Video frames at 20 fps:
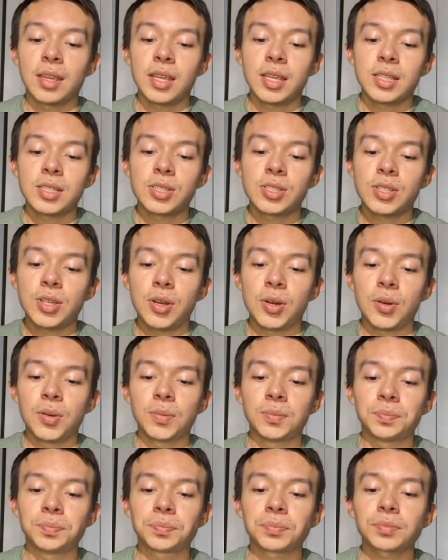So
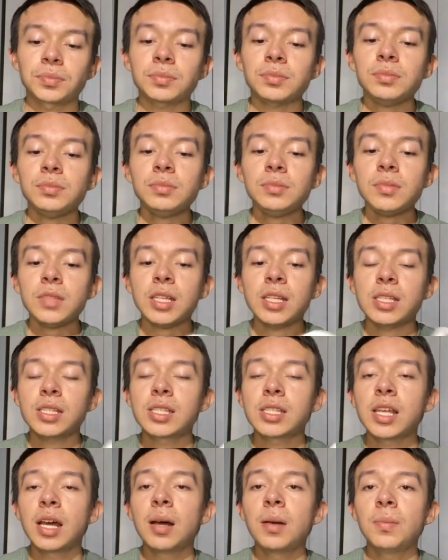
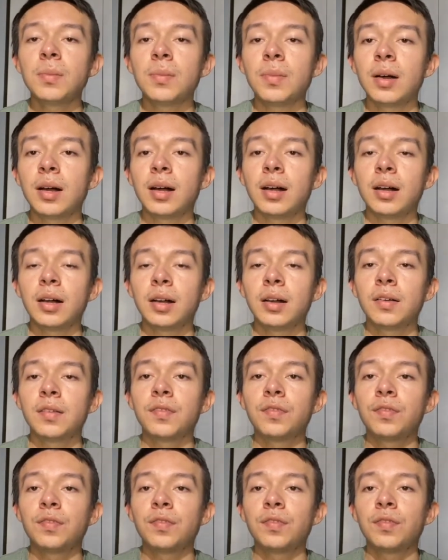some of
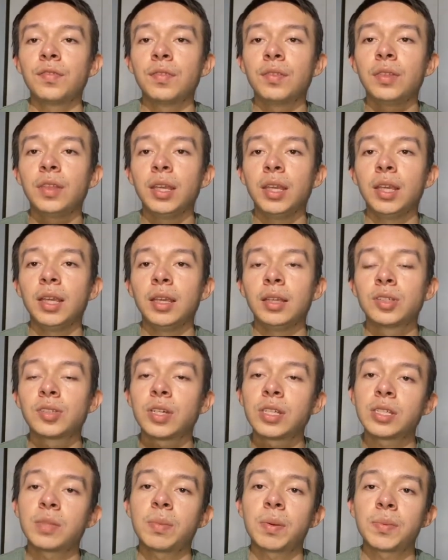the
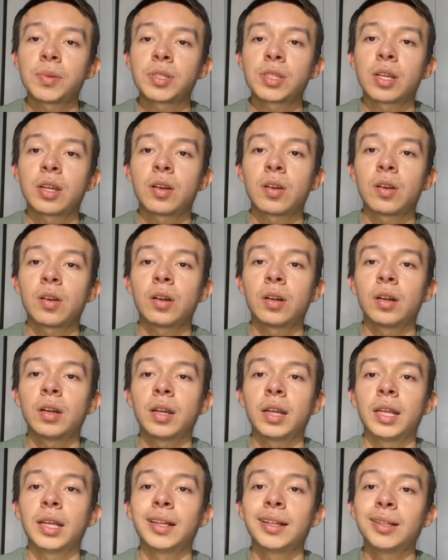tracing papers that are
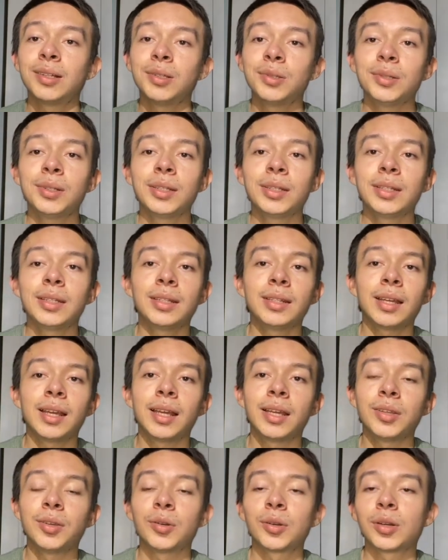included,
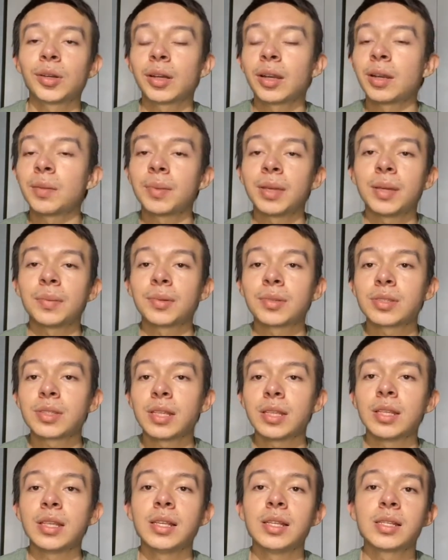and you're gonna be able to see
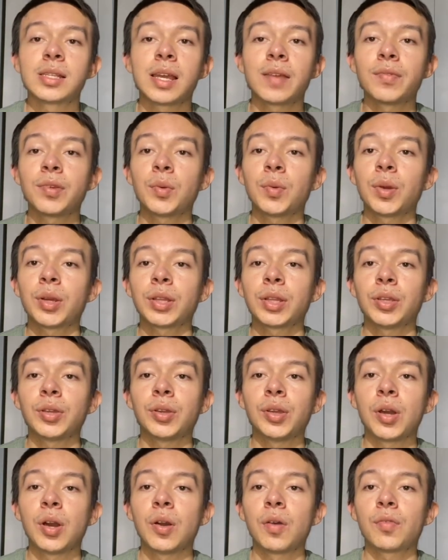these everywhere that you
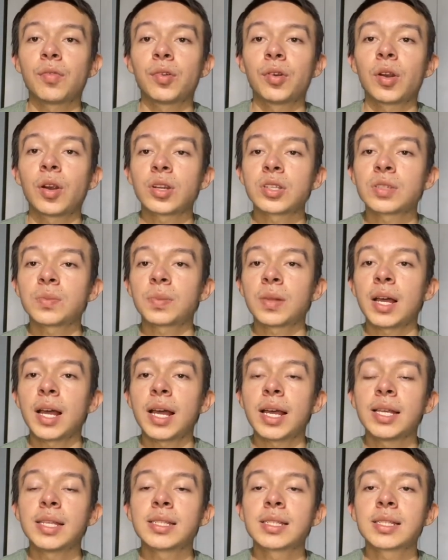go for art
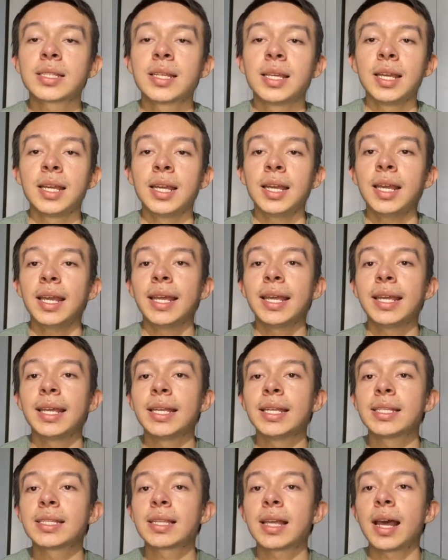supplies,
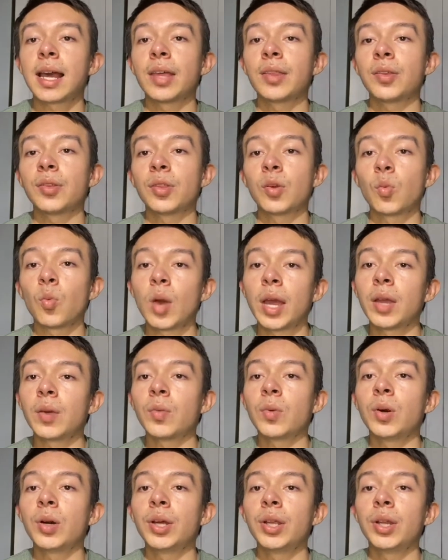is either the white
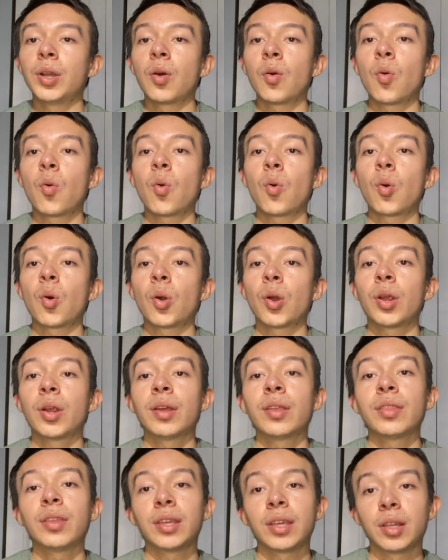one or
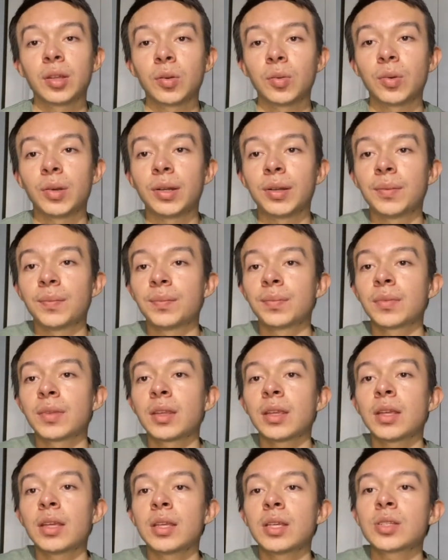the yellow one.
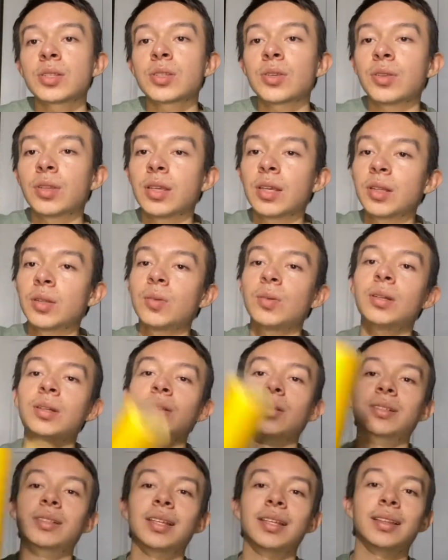So the yellow one
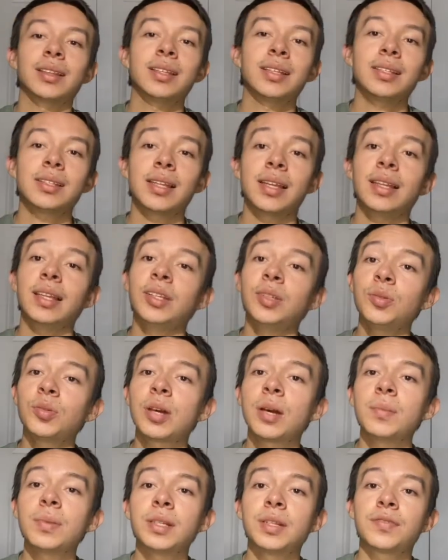looks like this, and they do
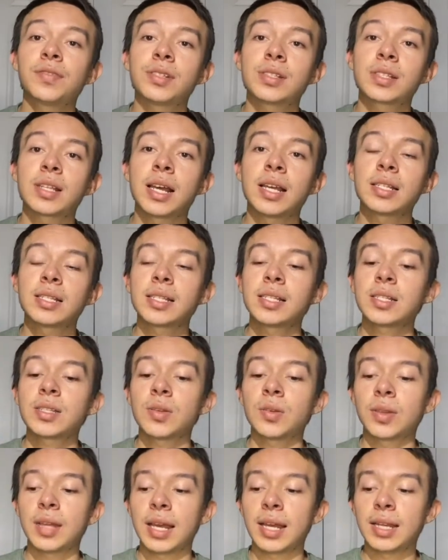come in different sizes. So
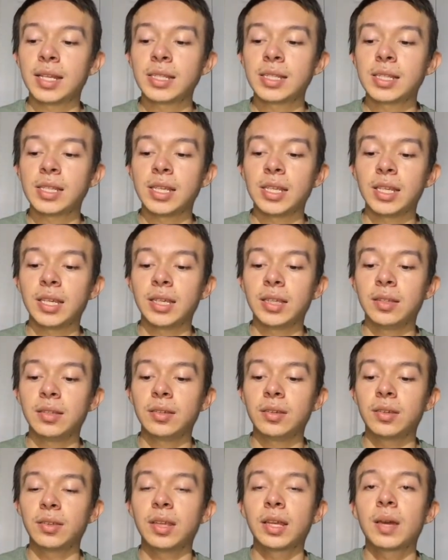that is the
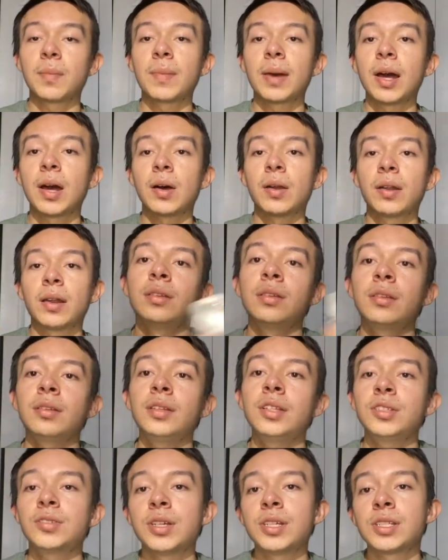good thing about
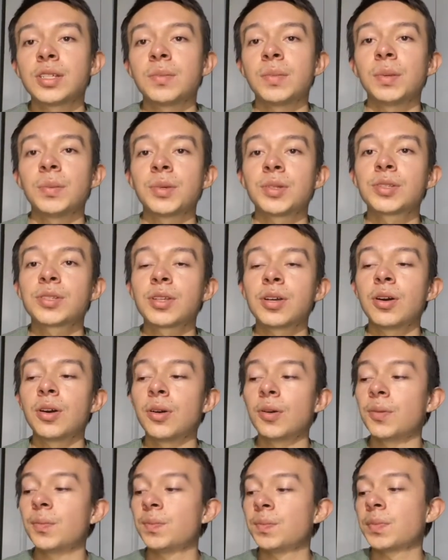the tracing paper.
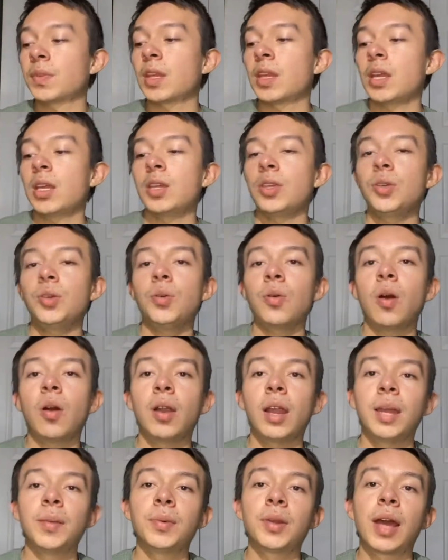So you are
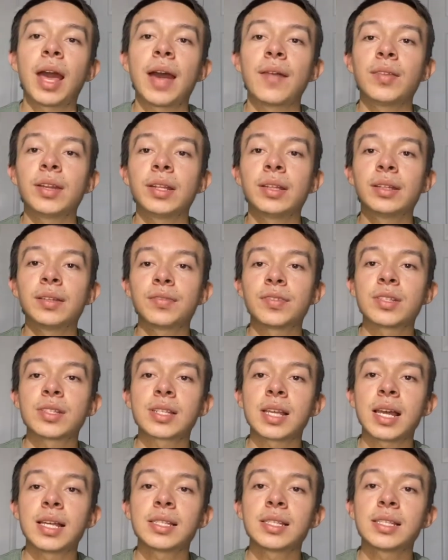able to have it in different
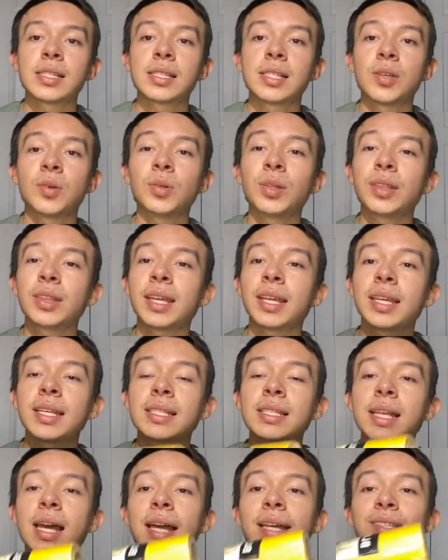sizes. The only thing
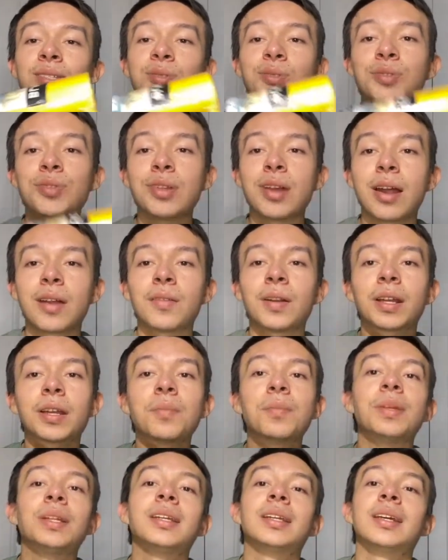is I do not
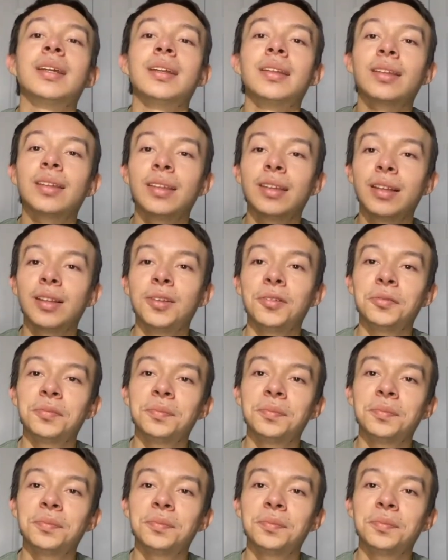recommend getting the yellow.